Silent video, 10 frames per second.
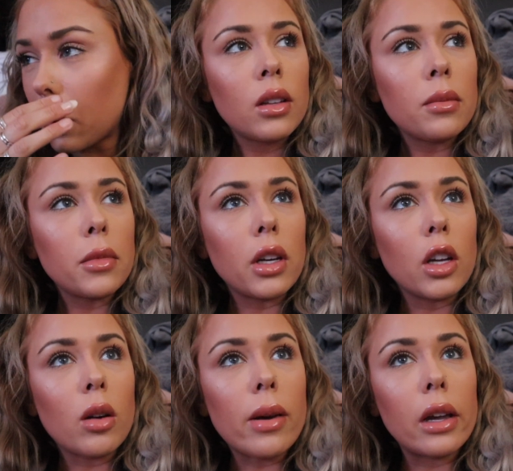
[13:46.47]
I'm gonna
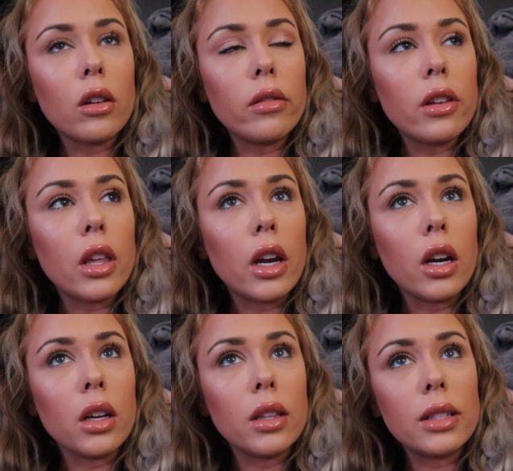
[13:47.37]
go back over
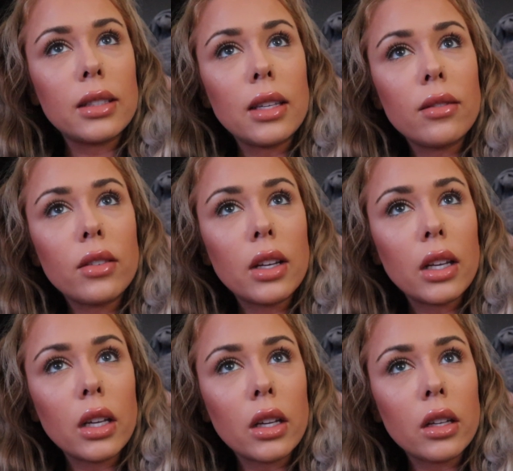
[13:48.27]
there this
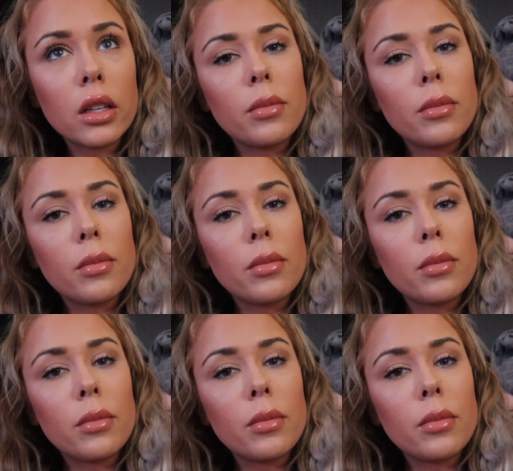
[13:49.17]
evening.